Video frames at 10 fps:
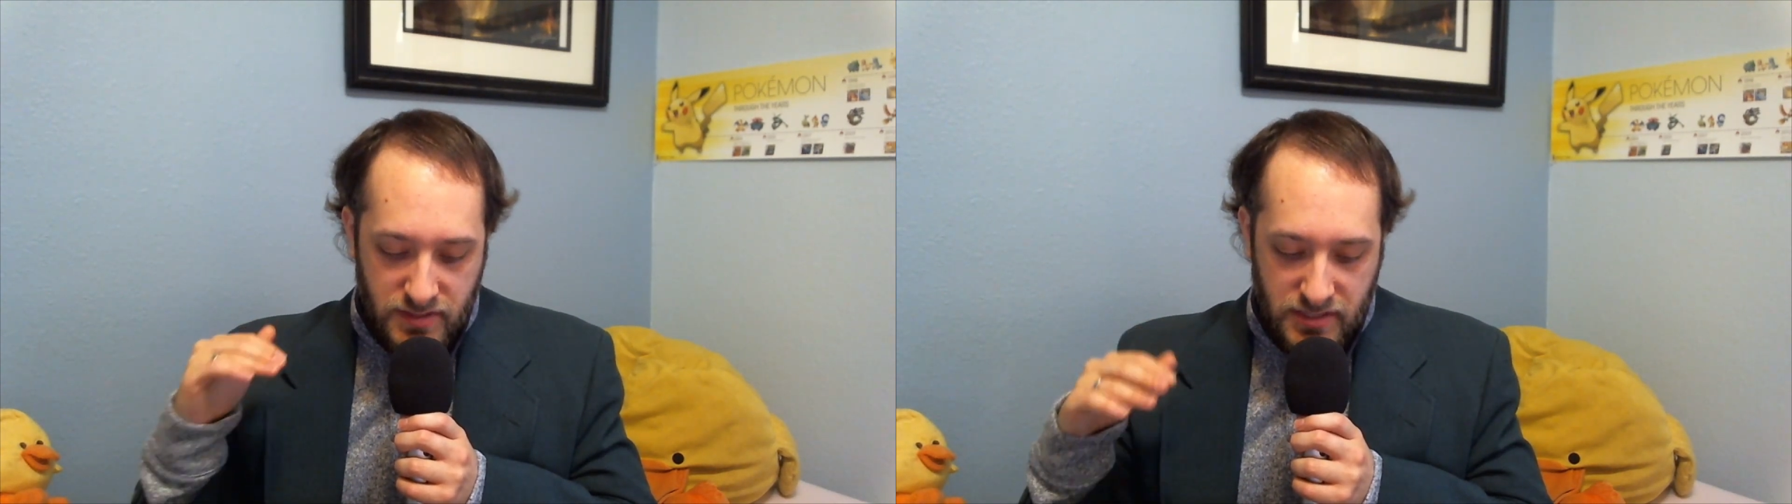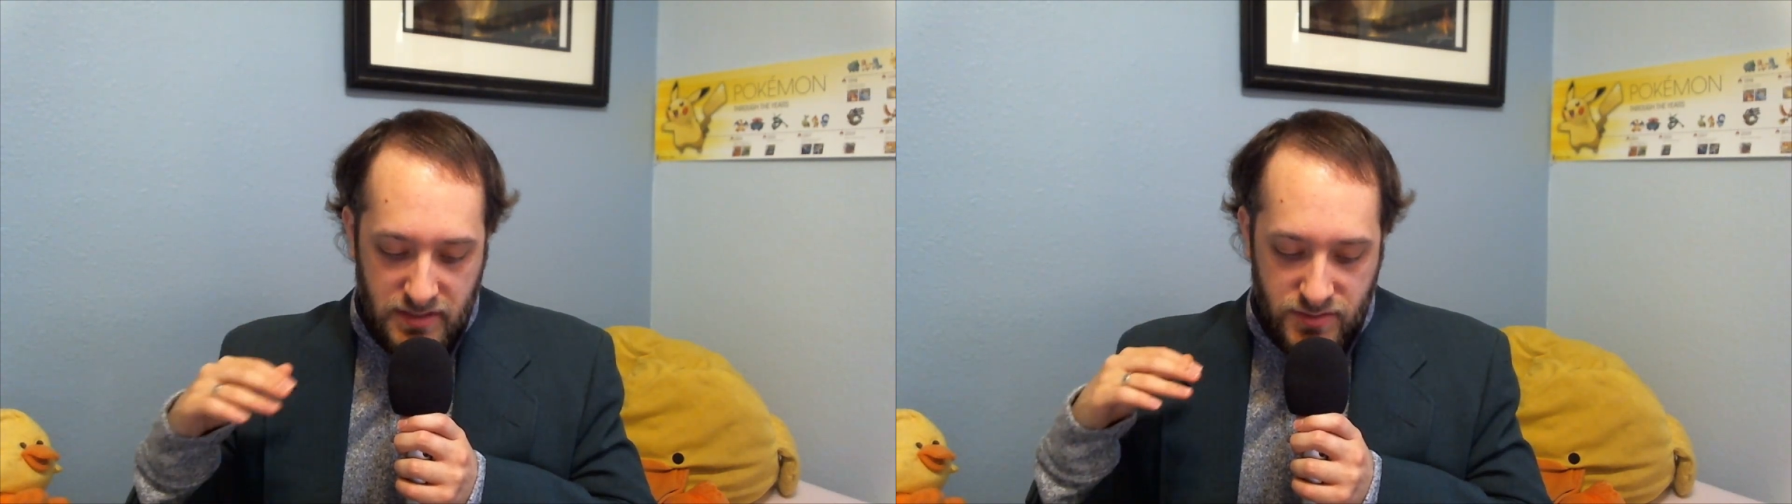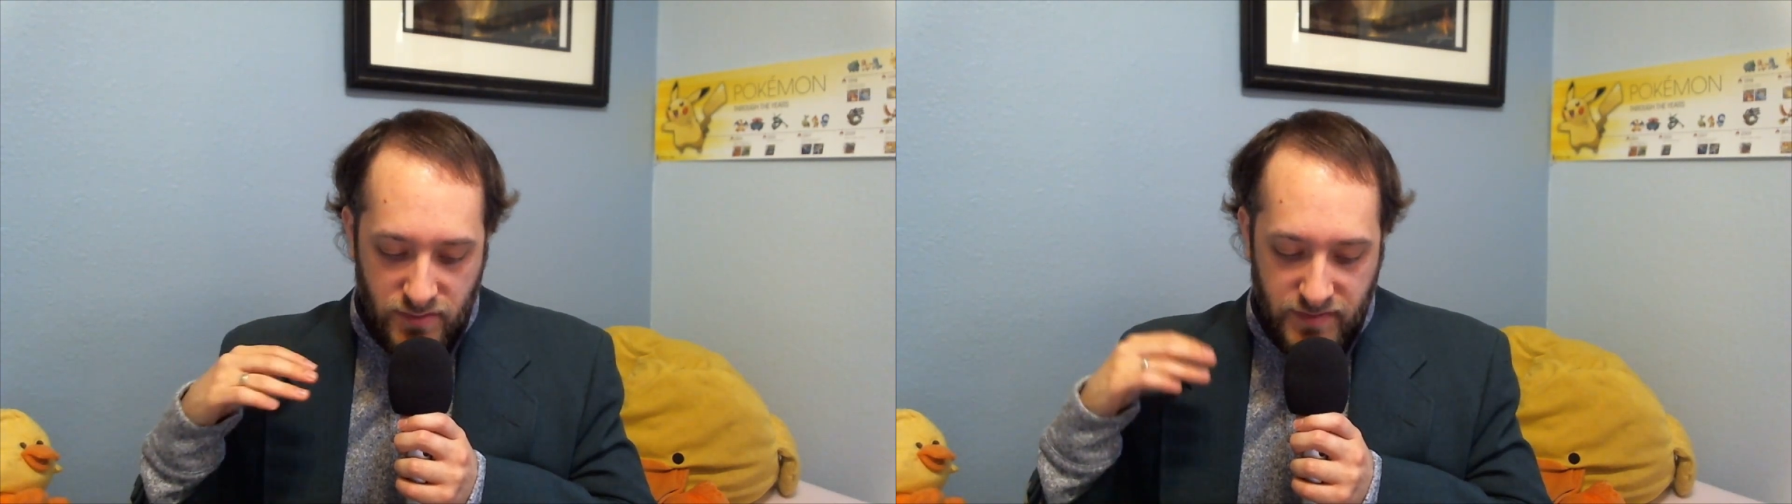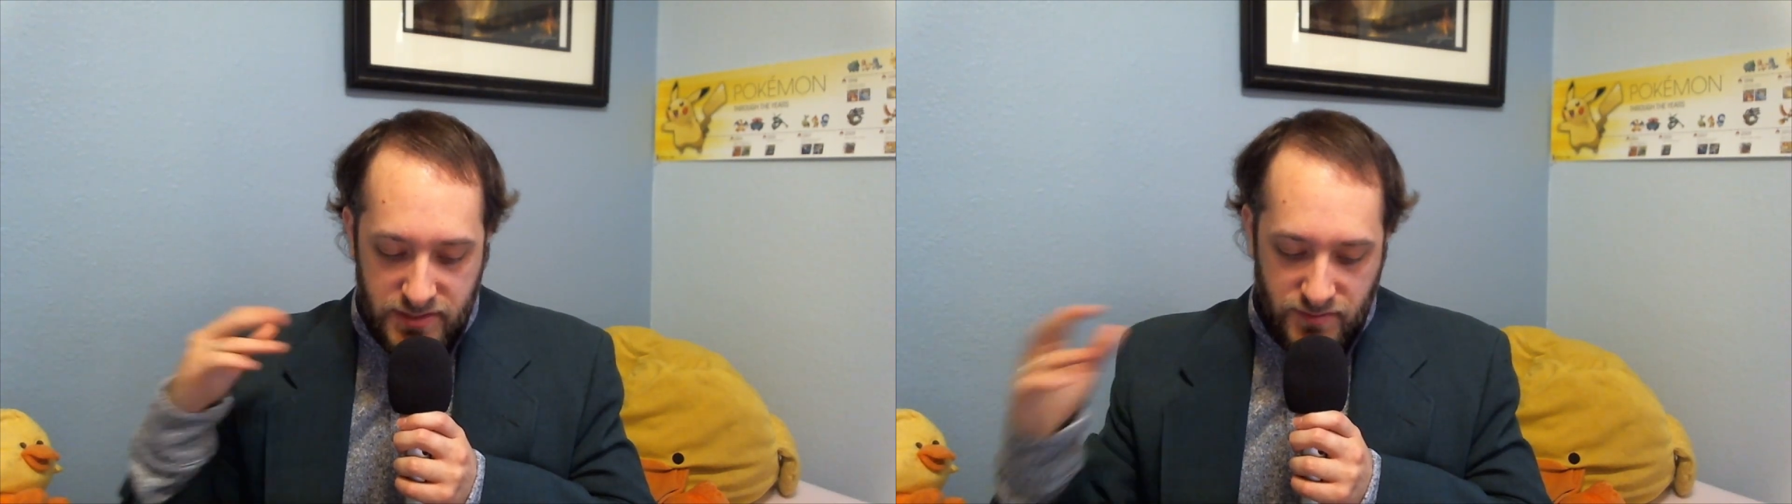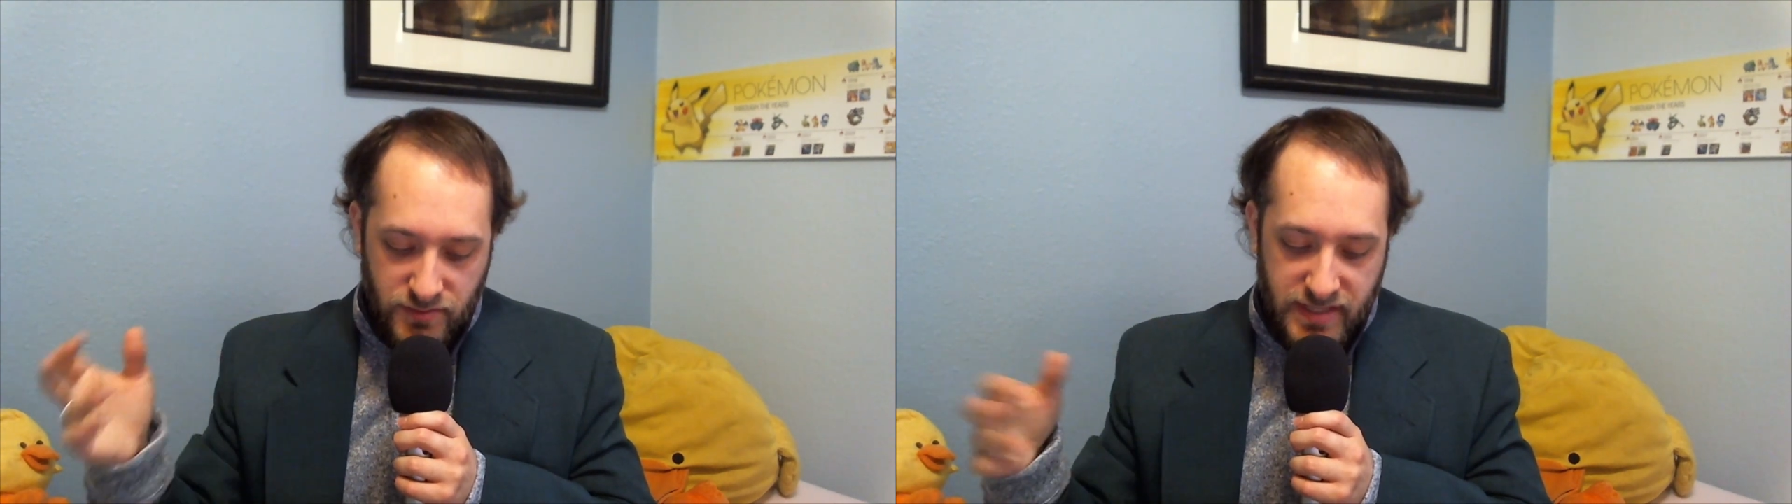the sort of
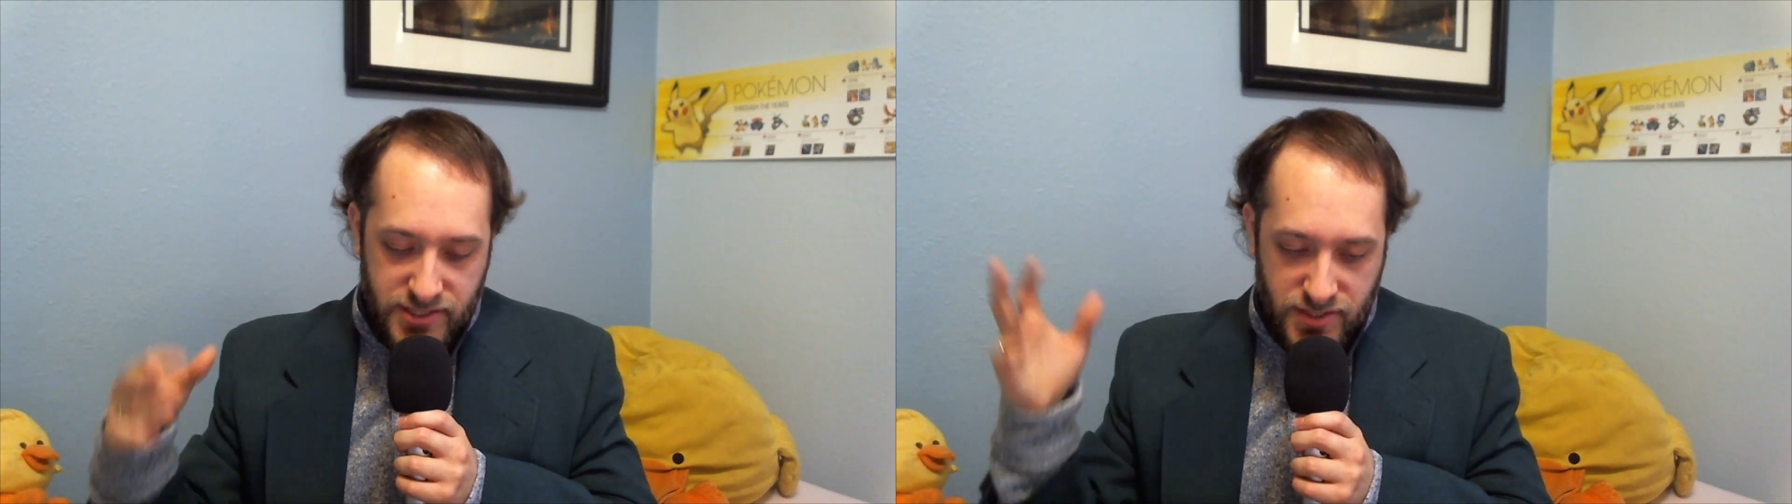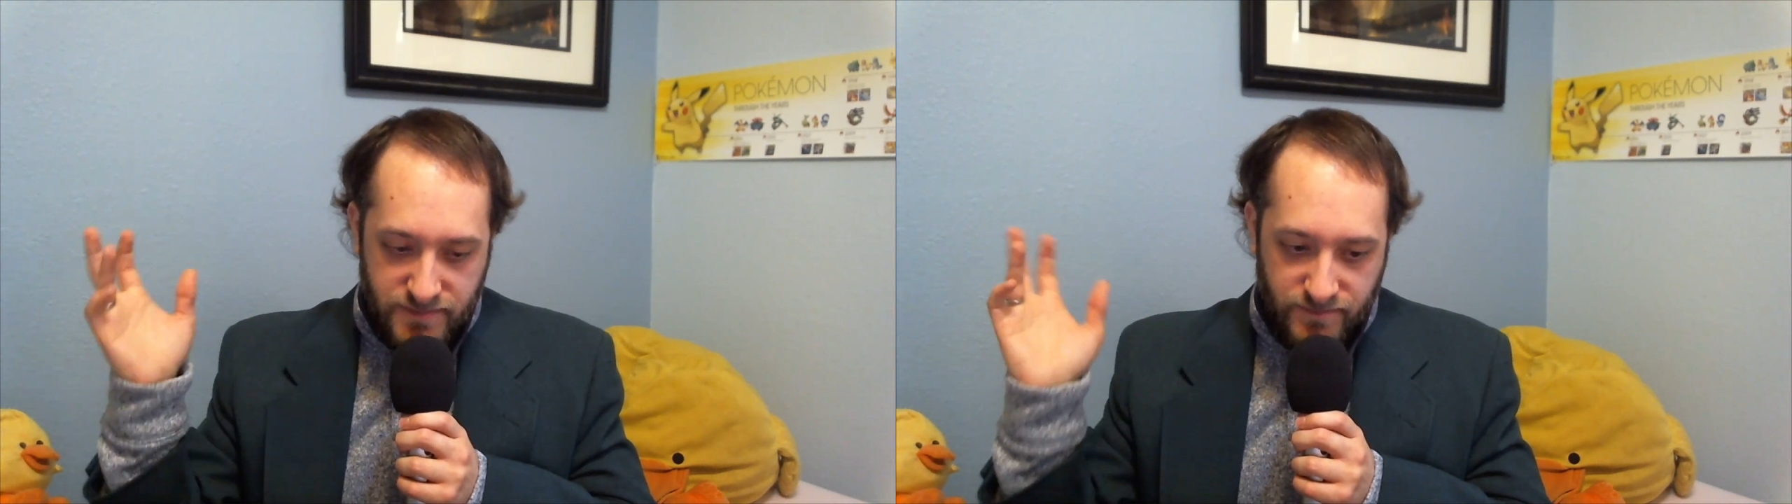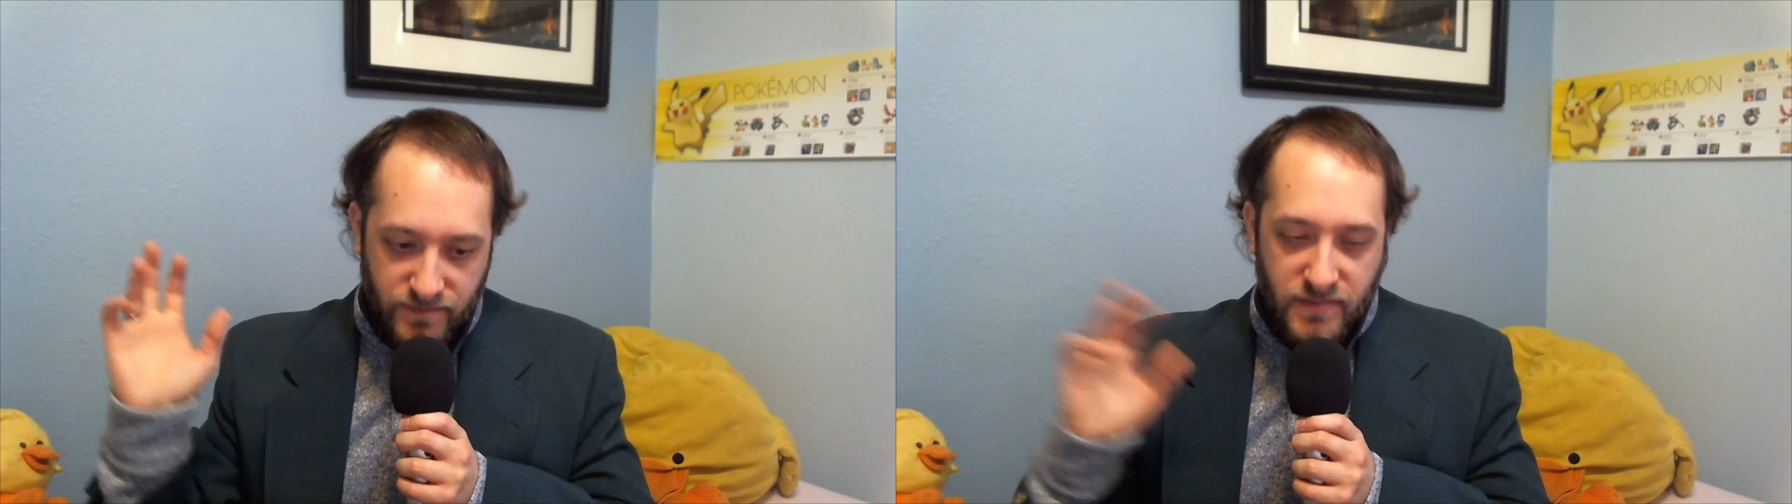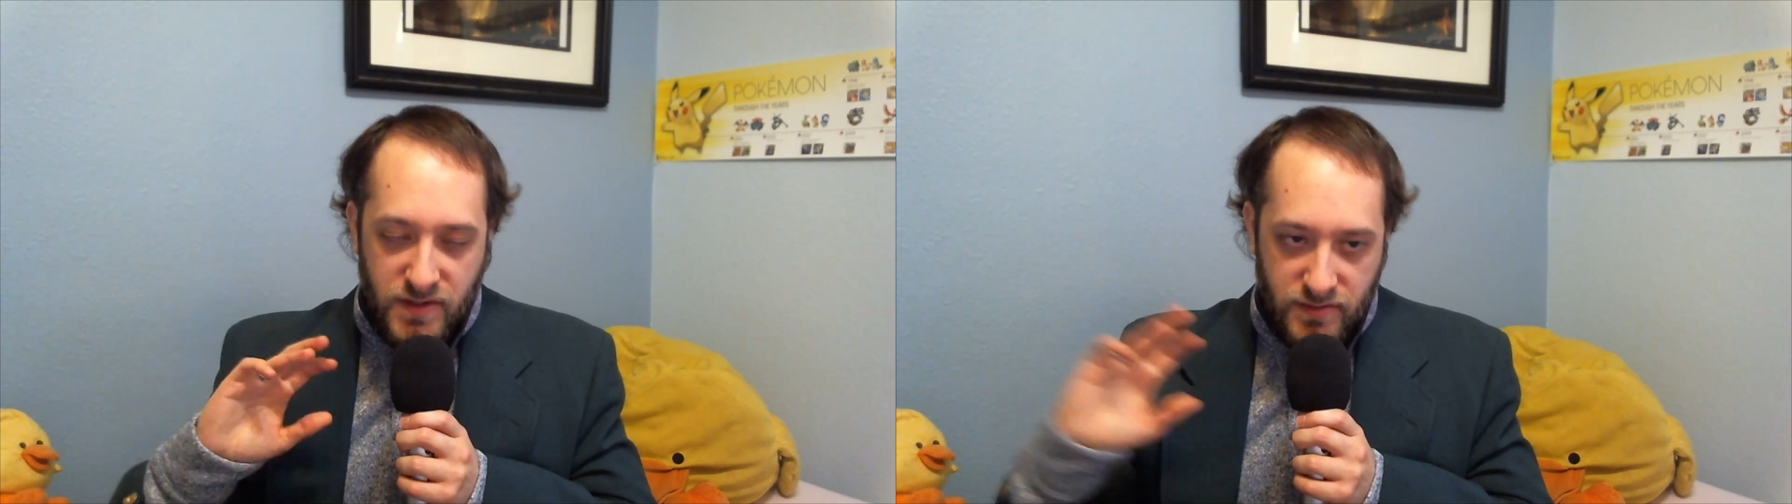Israel nation.